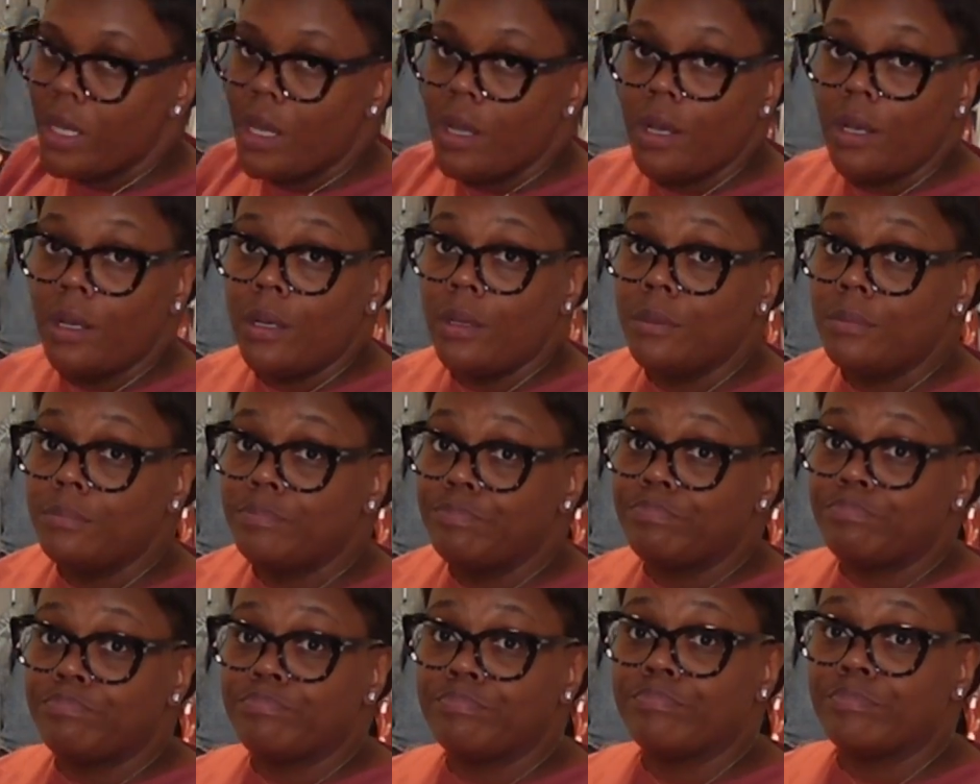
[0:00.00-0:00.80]
y'all.
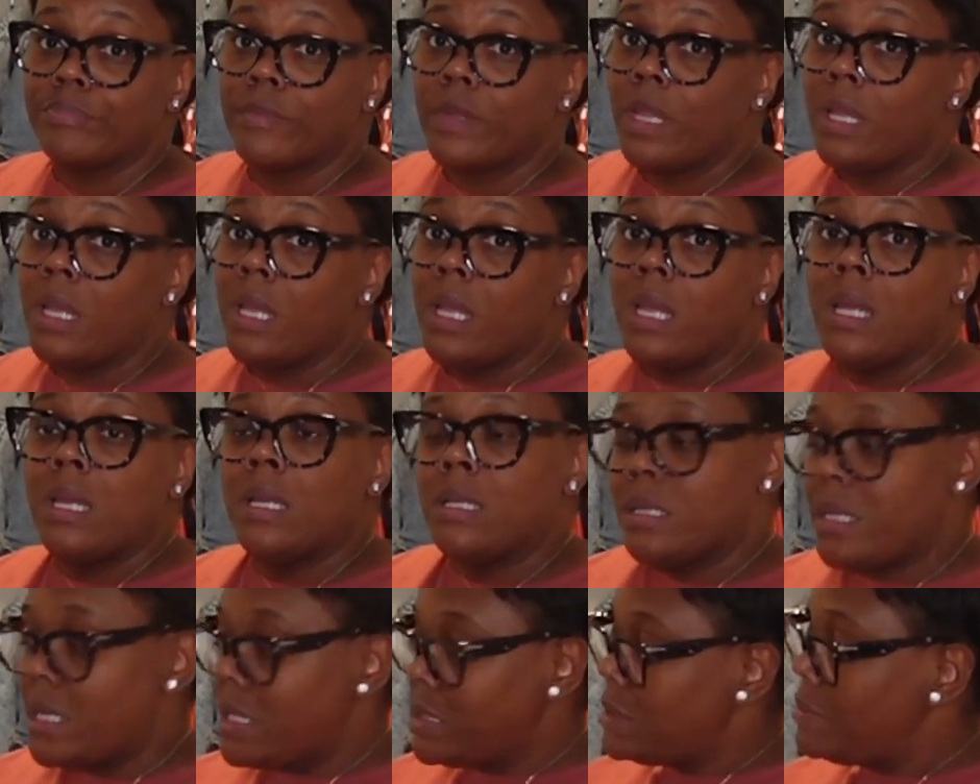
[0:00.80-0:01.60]

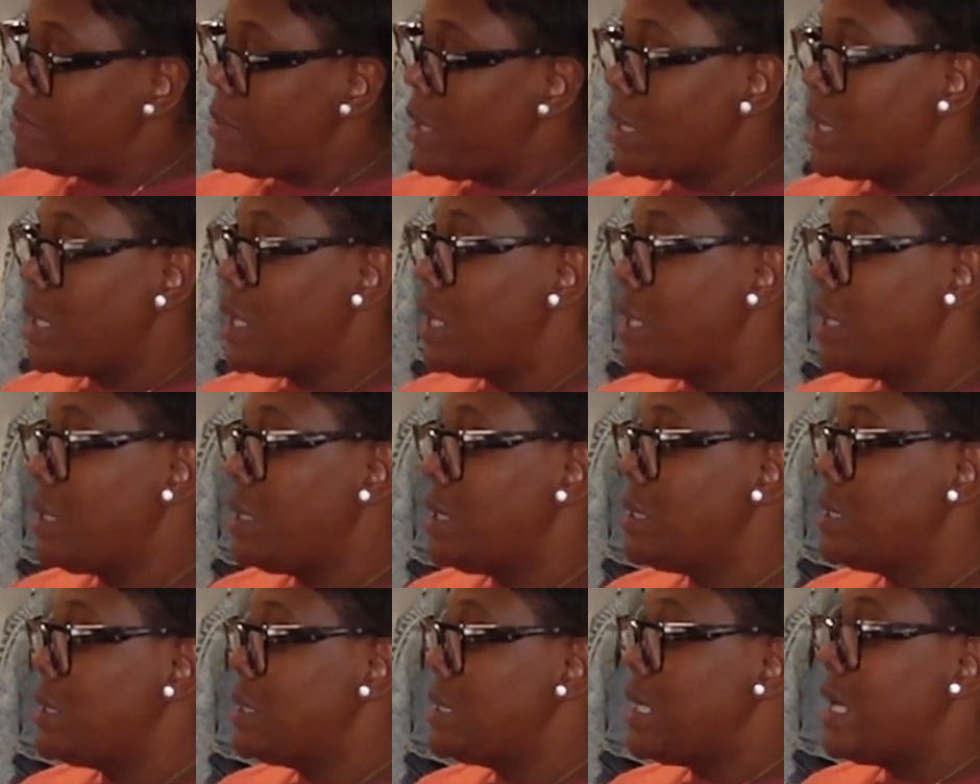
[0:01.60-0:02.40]
That's my
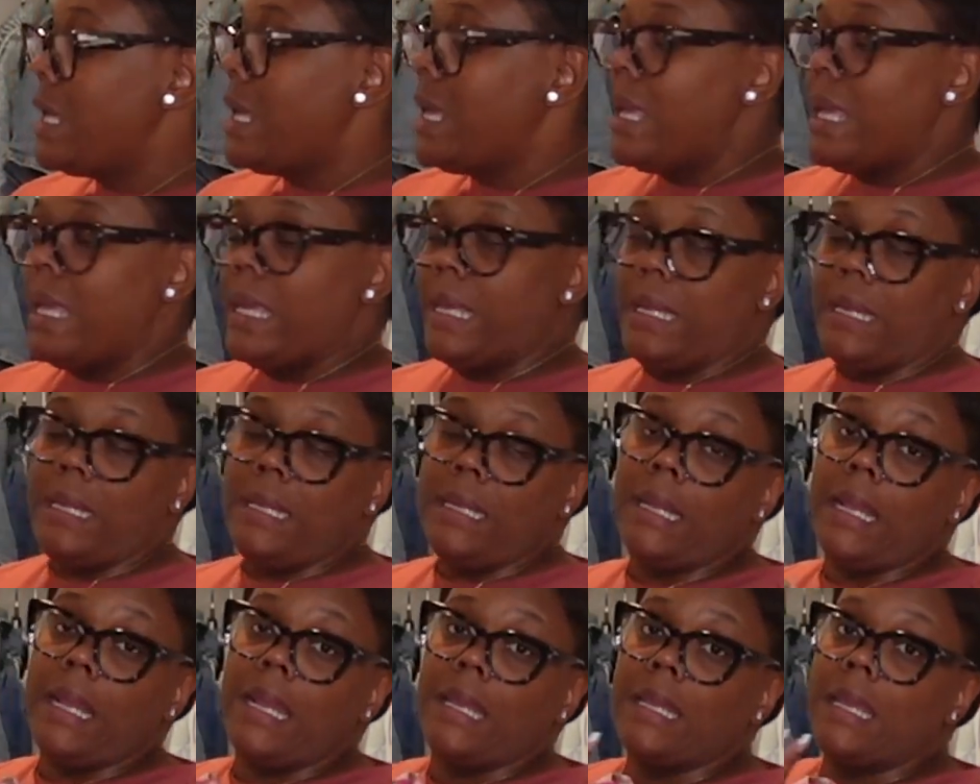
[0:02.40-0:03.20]
colors. And it
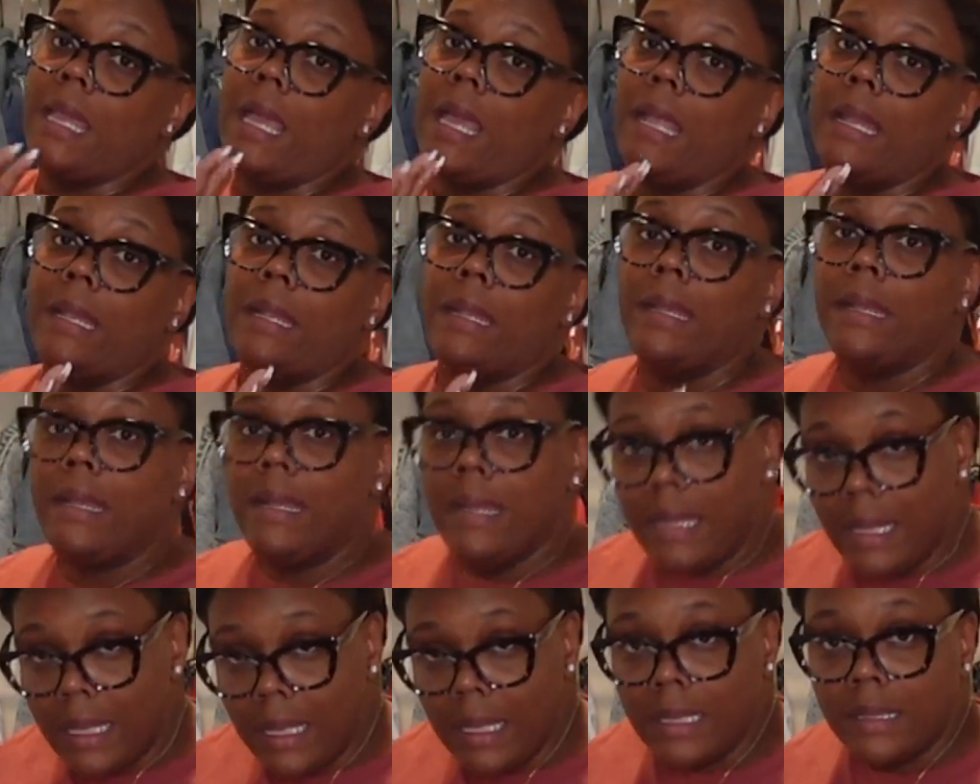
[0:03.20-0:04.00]
ain't got
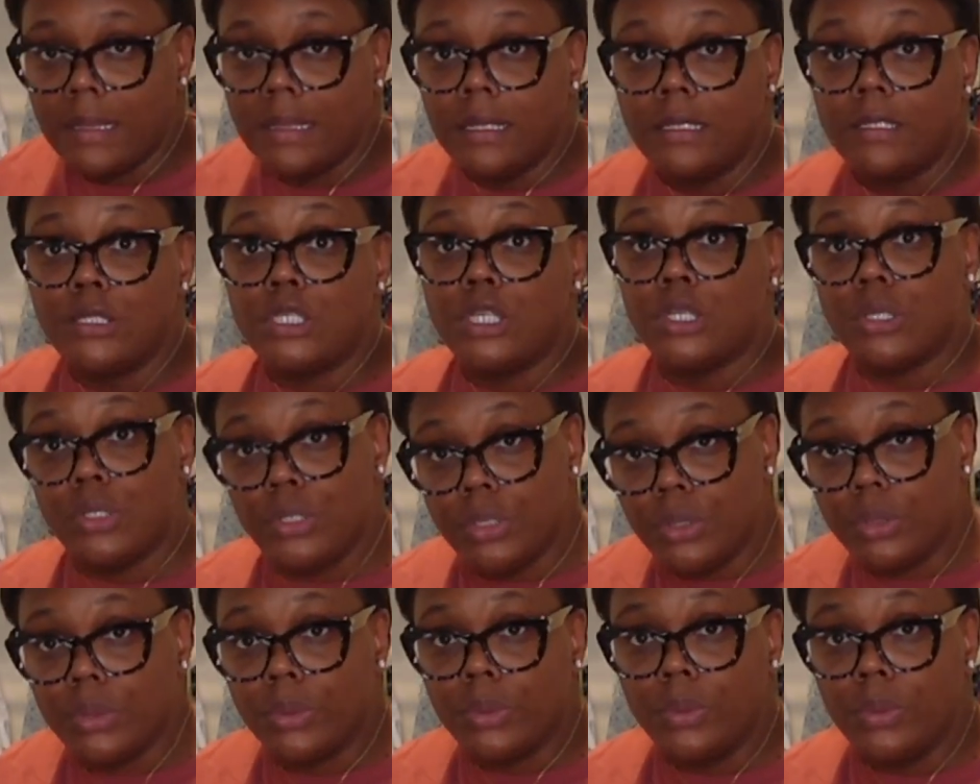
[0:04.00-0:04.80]
nothing to
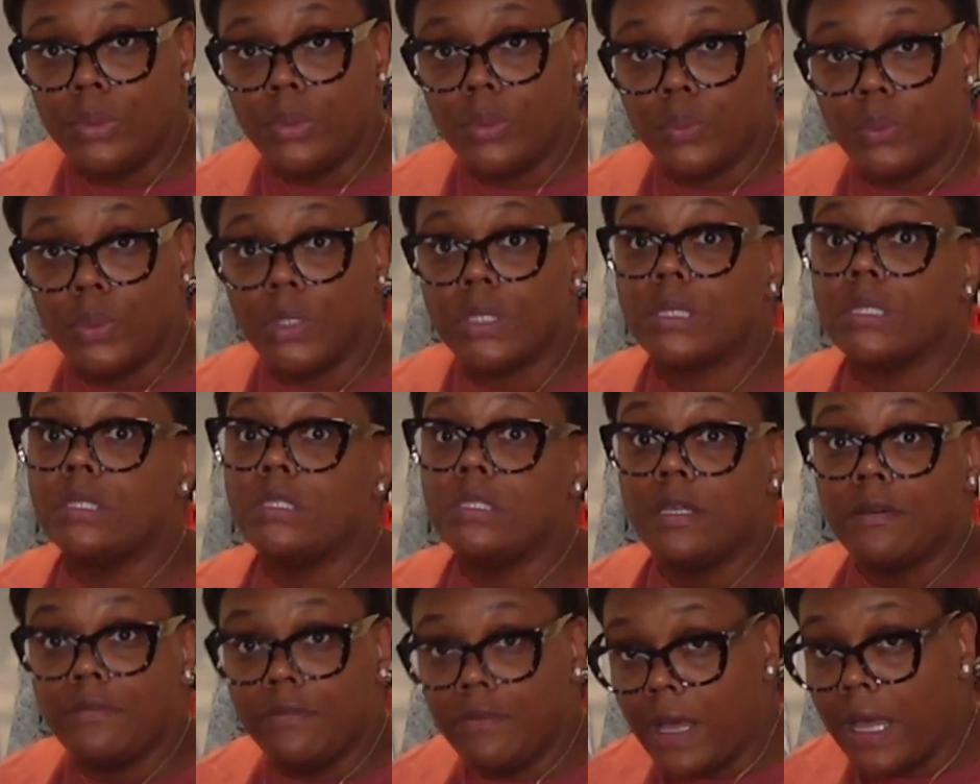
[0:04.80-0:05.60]
do with the
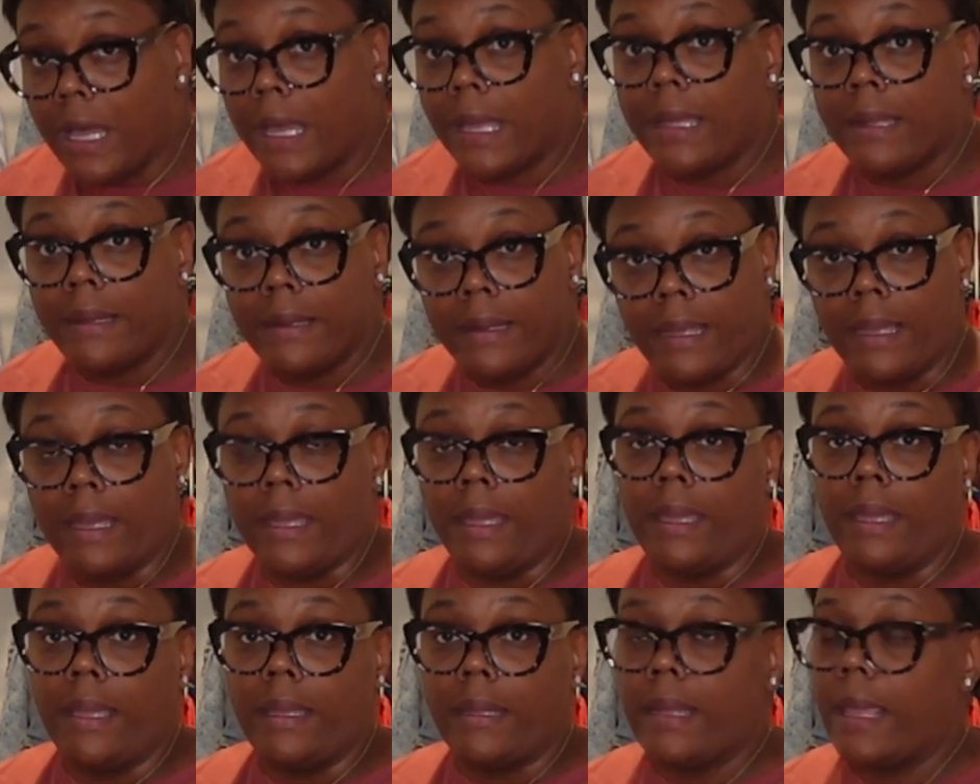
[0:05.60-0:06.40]
Divine
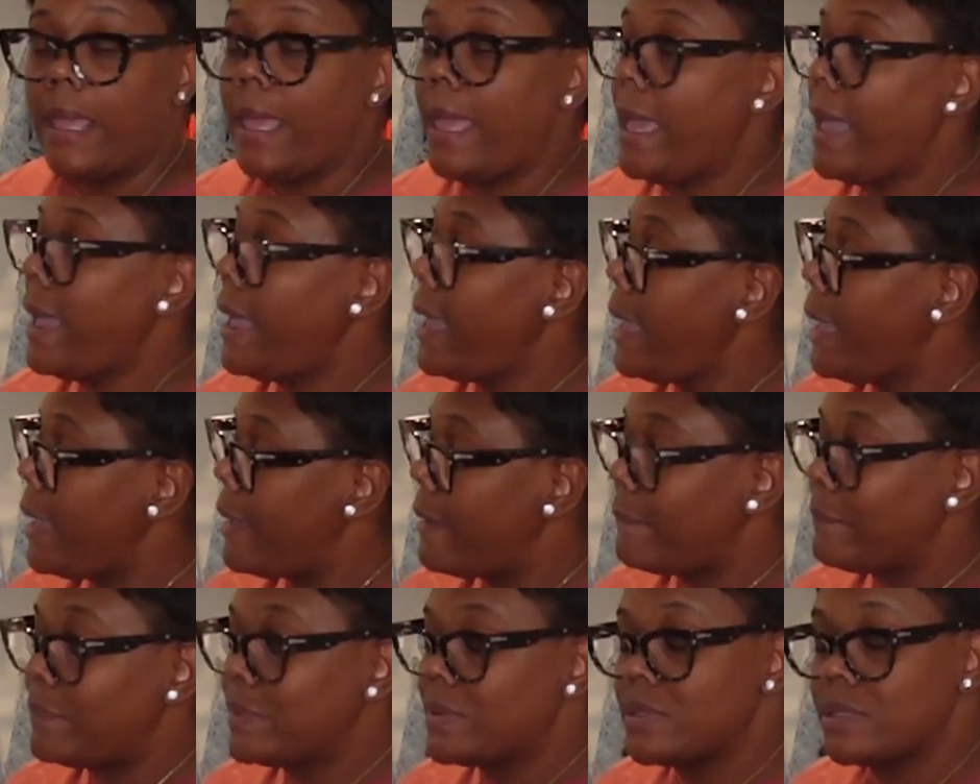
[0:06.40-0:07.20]
Nine.
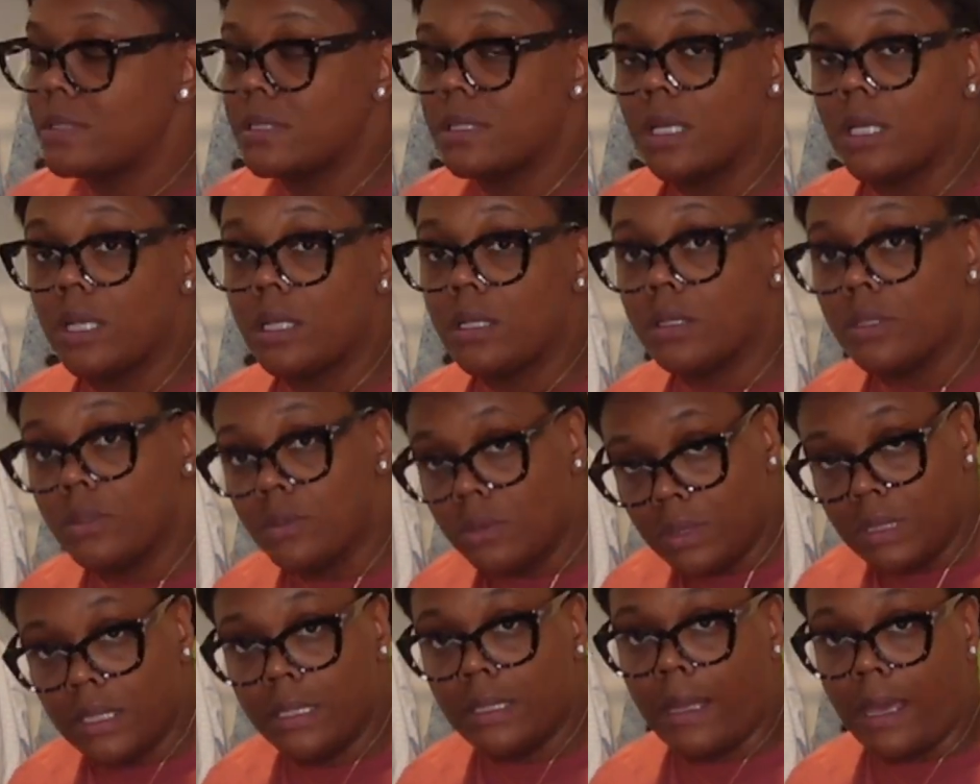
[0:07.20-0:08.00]

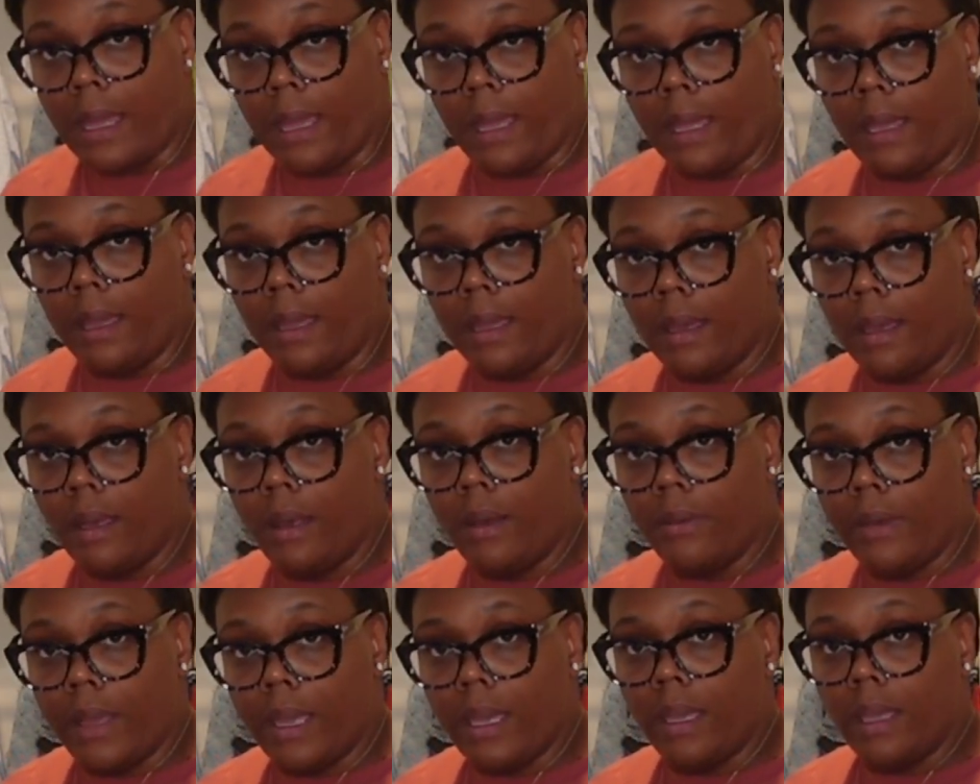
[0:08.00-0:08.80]
Absolutely not.
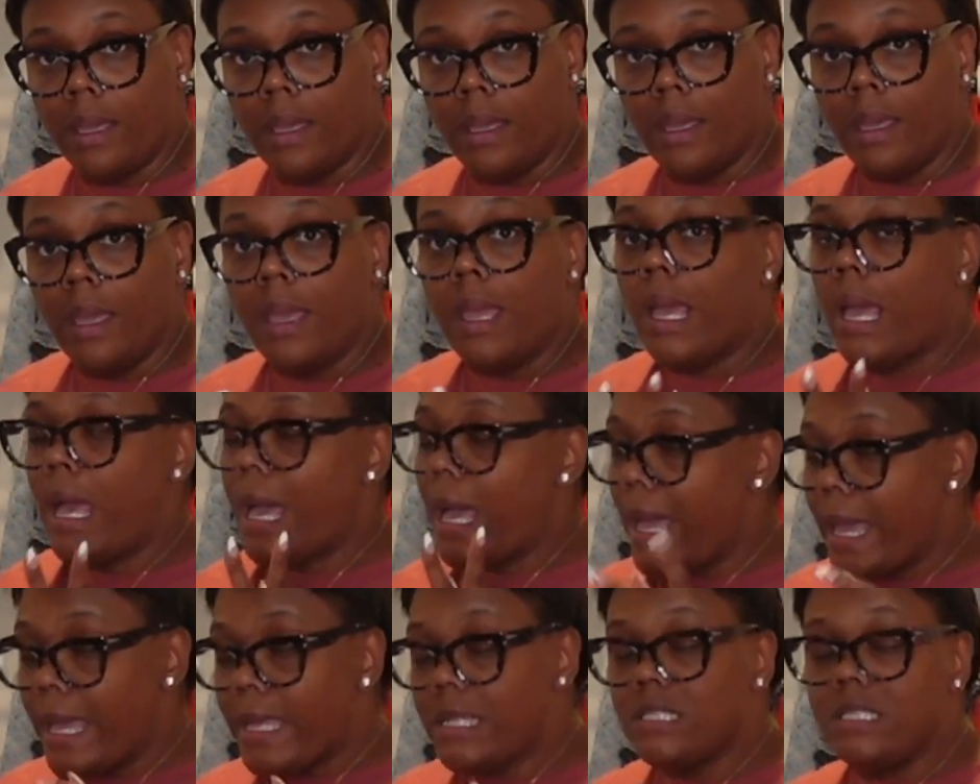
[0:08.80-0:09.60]
Okay?
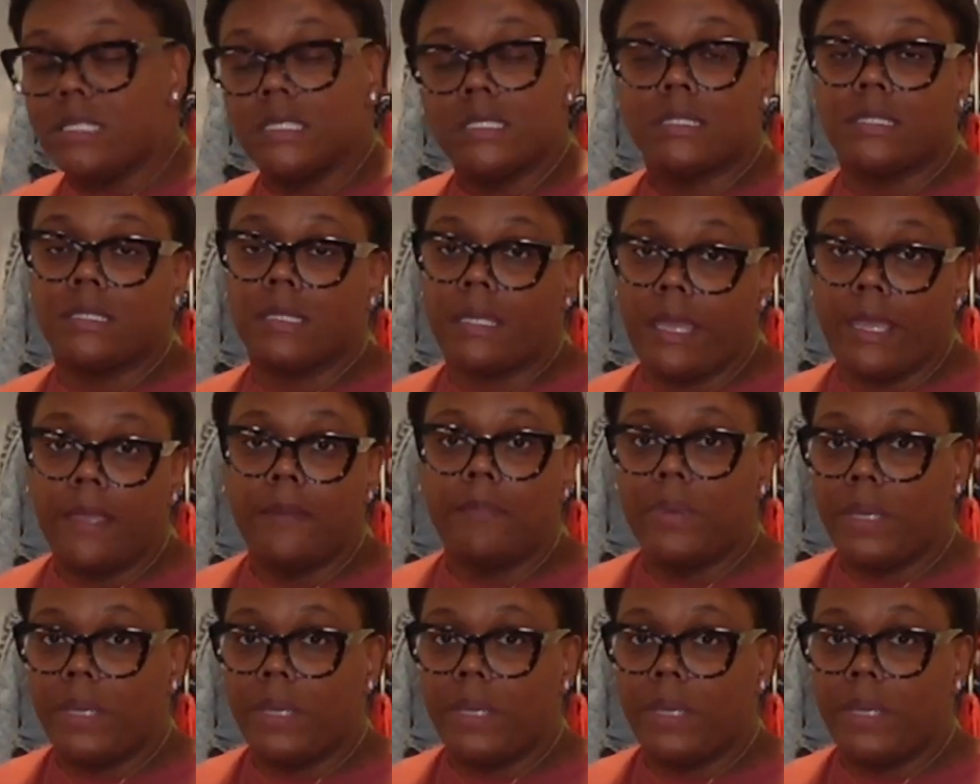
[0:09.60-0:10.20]
I just like